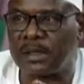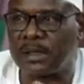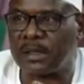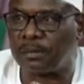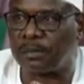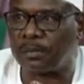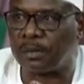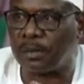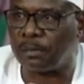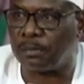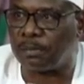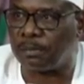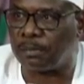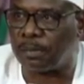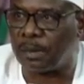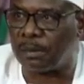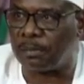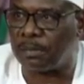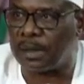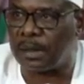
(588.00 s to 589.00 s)
the
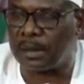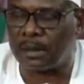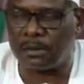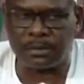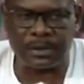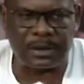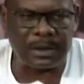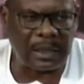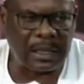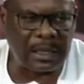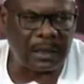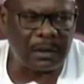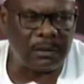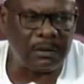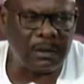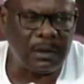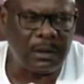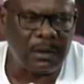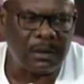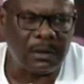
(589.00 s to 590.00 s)
public, he will say, ah,
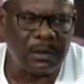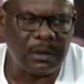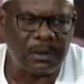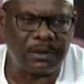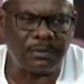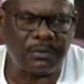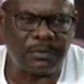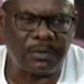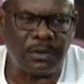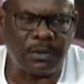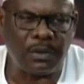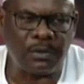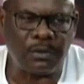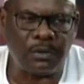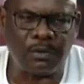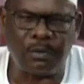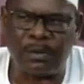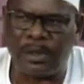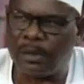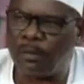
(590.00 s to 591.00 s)
Chief eh,
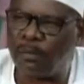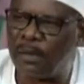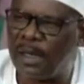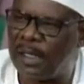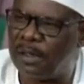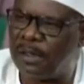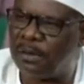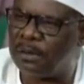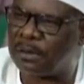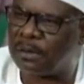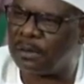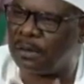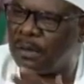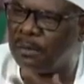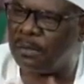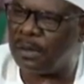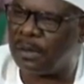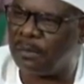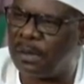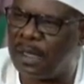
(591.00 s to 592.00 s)
Ndume, why are you not
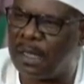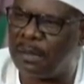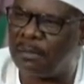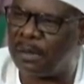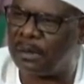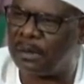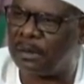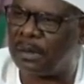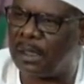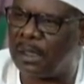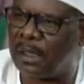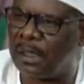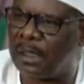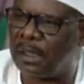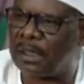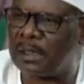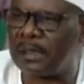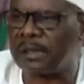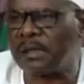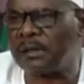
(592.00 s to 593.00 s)
coming? Why am I? And
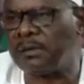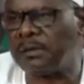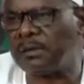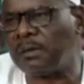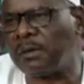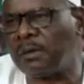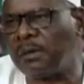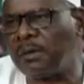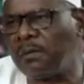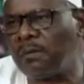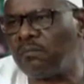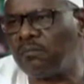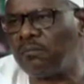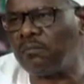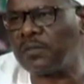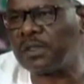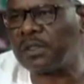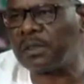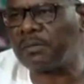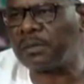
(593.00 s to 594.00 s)
I said, No,
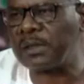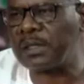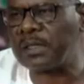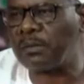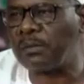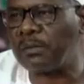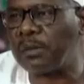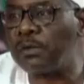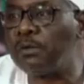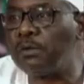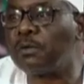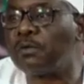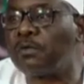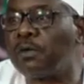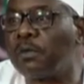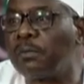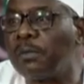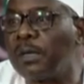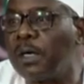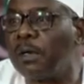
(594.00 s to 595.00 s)
Mr. President, when you look
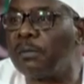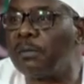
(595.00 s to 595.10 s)
for me, I'll